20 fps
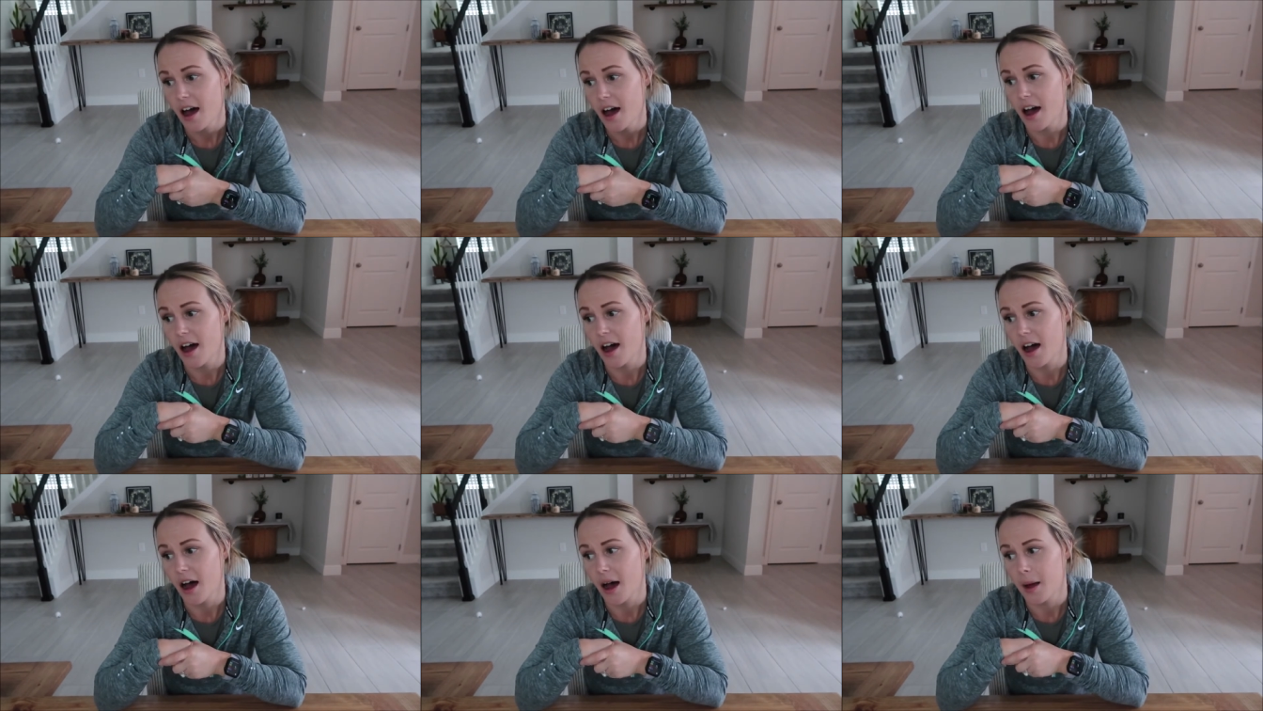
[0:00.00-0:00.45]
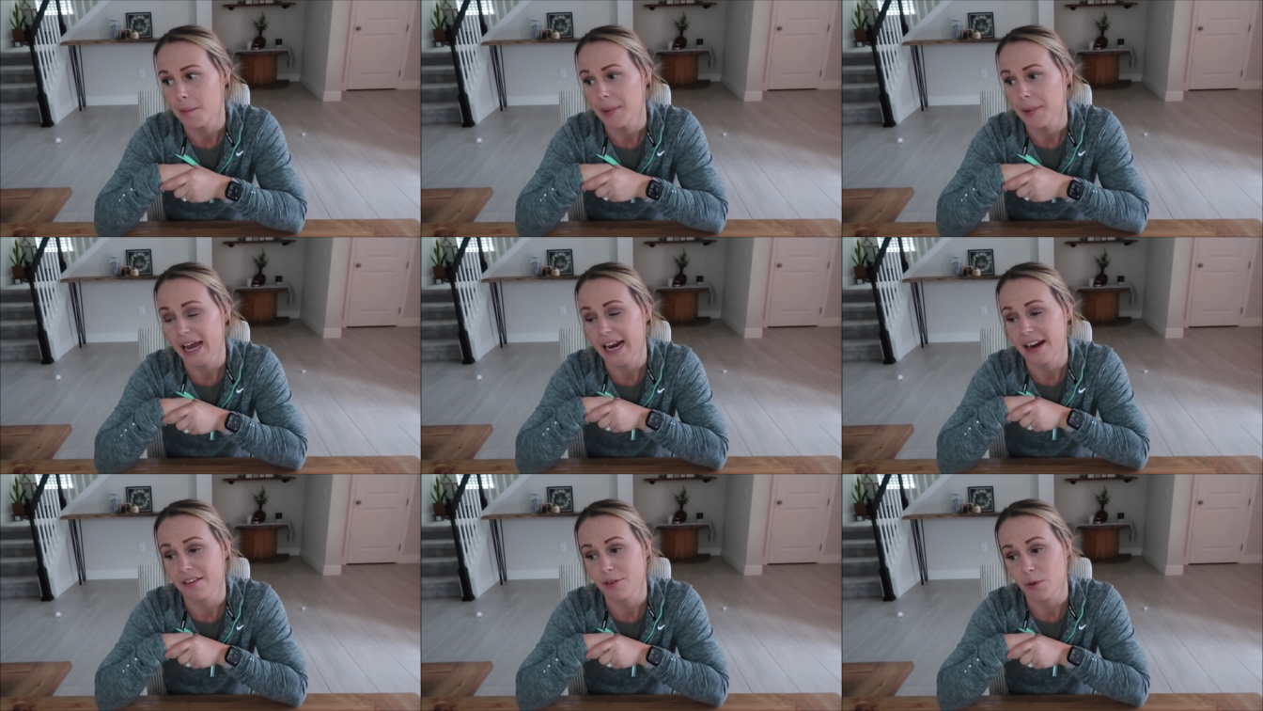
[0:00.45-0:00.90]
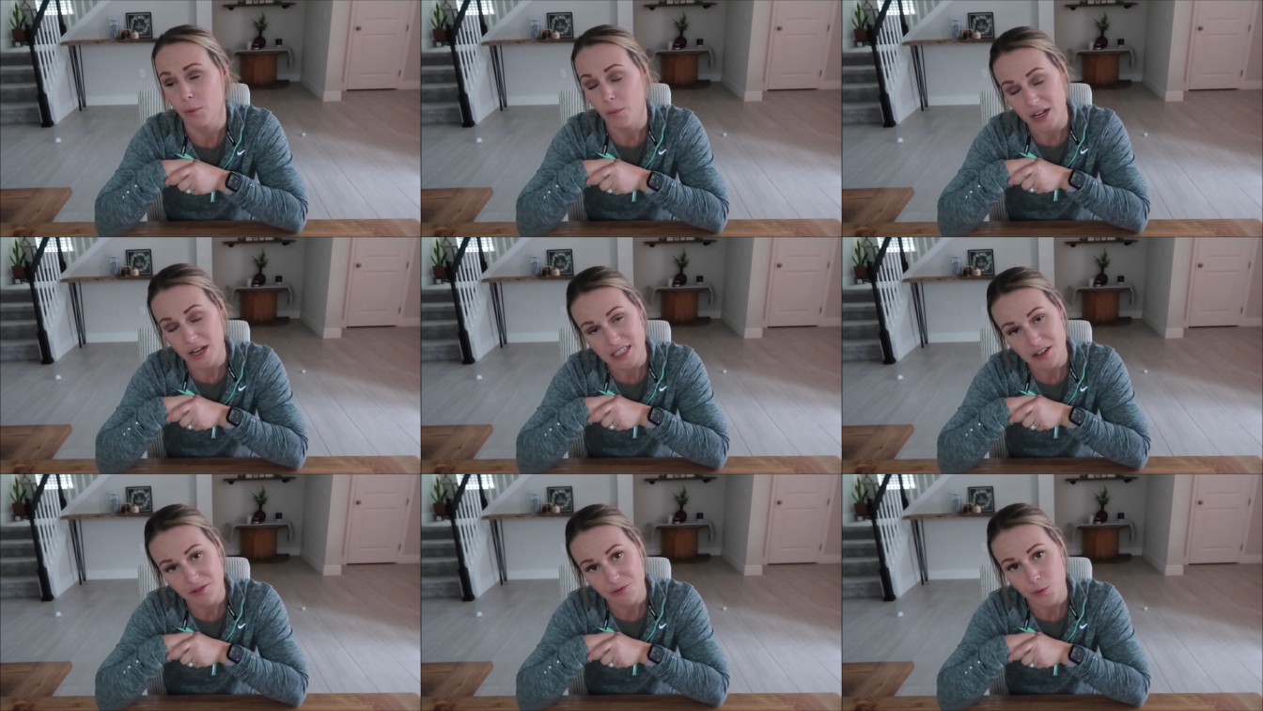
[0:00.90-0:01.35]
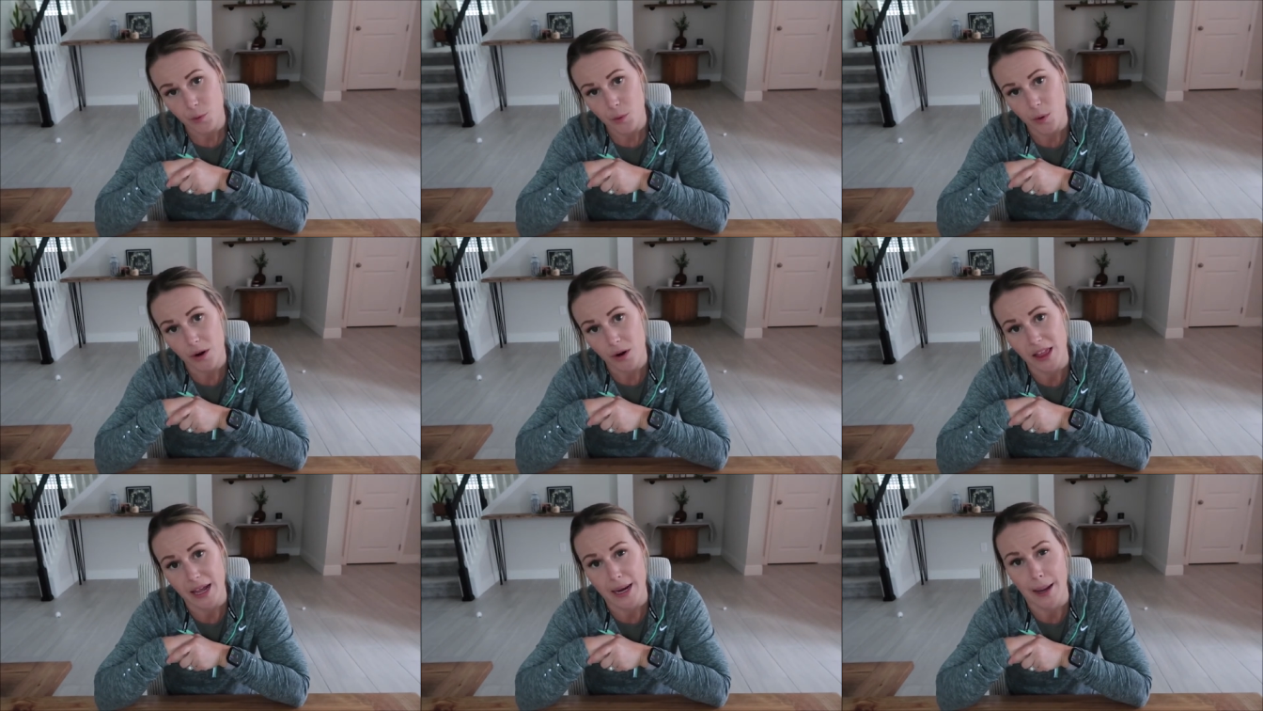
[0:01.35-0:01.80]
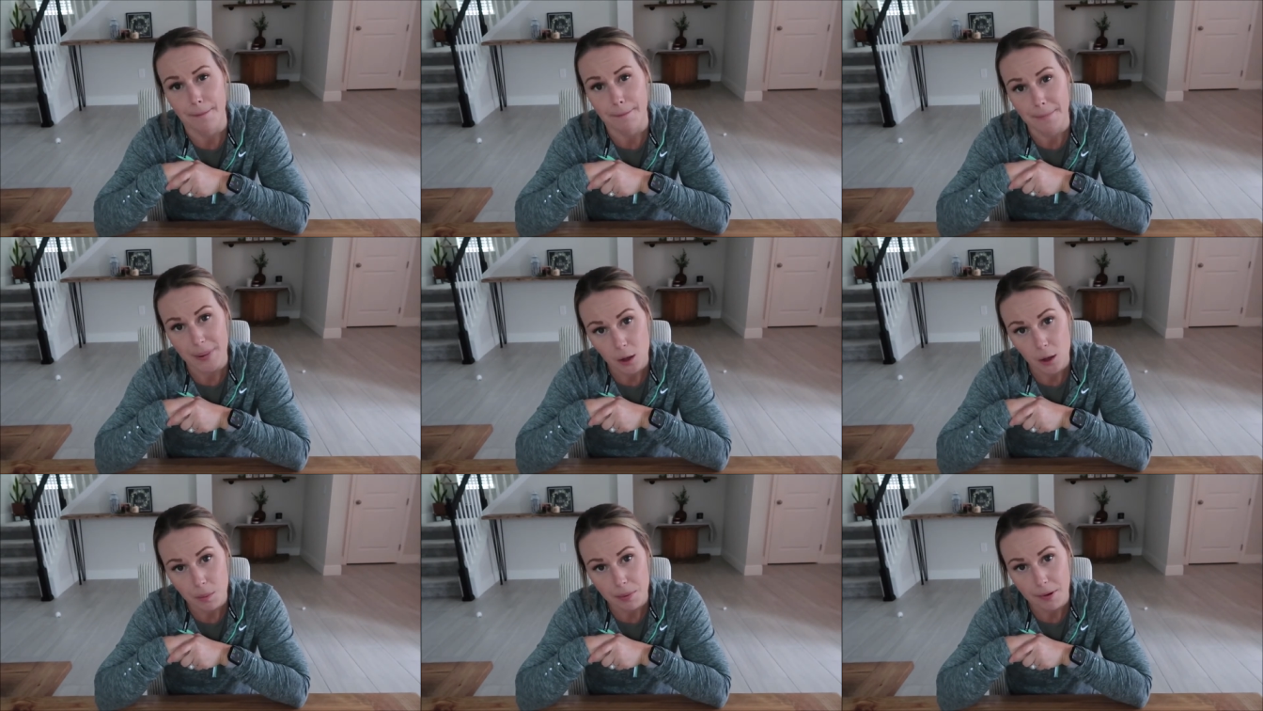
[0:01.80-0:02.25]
Um, and if it wasn't for like a meal